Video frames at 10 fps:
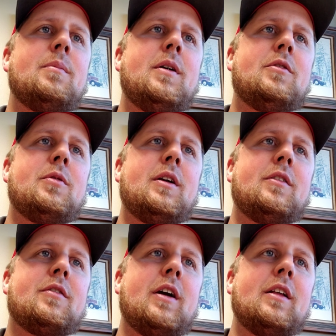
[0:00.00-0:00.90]

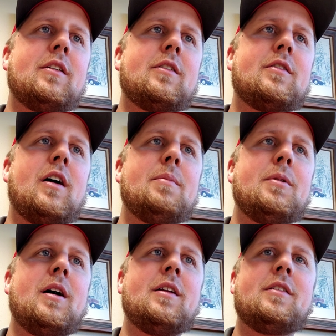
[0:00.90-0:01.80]
between trailer
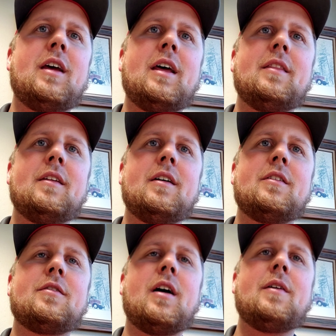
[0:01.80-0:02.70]
drop lots and
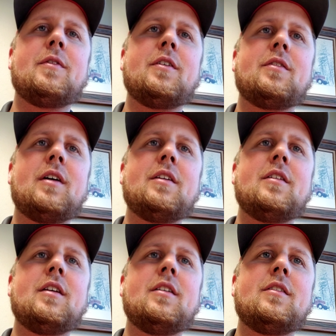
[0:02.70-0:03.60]
the driver's
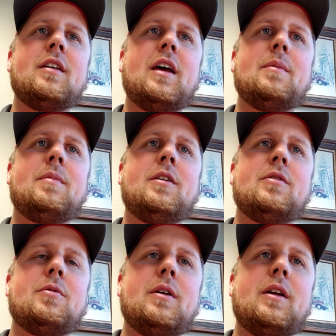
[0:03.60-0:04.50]
residence, and
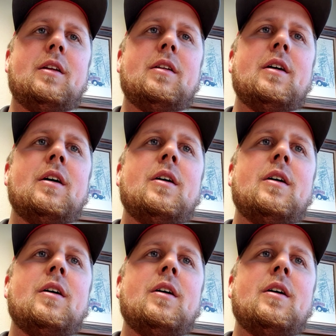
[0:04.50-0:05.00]
between